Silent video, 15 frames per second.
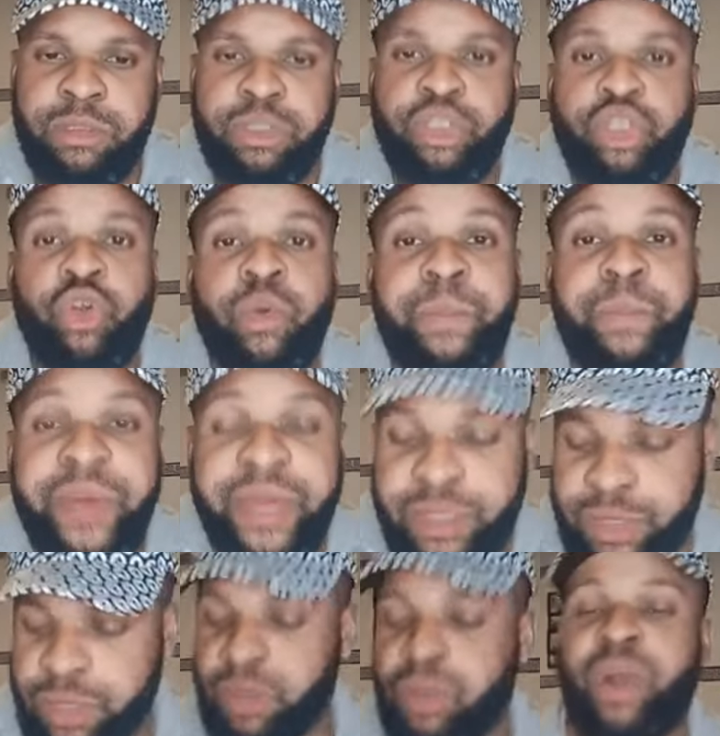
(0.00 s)
New
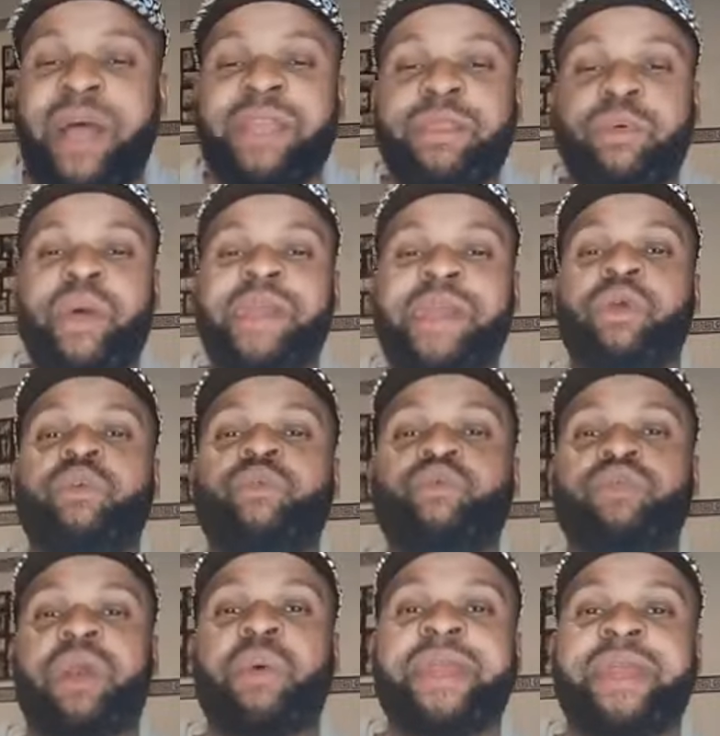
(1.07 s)
page, one
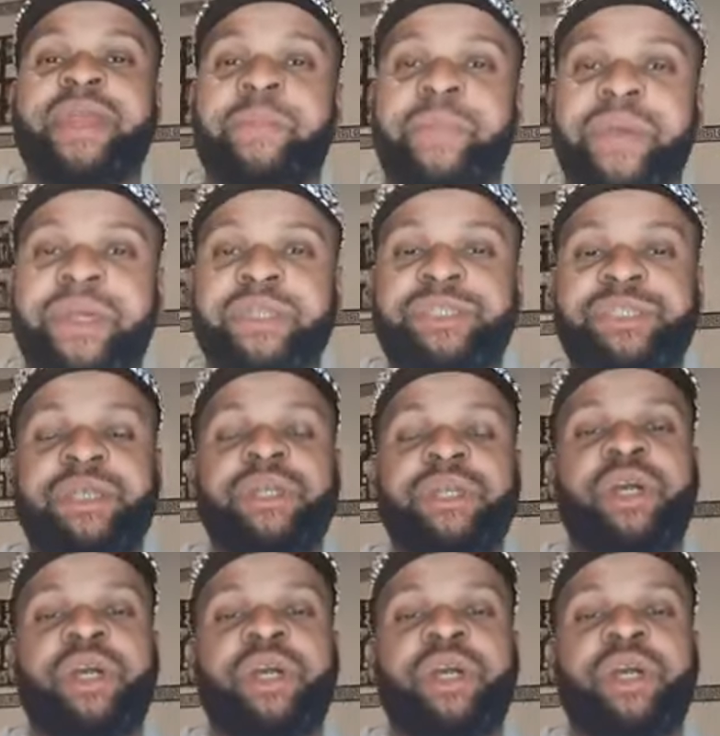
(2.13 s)
on way get page.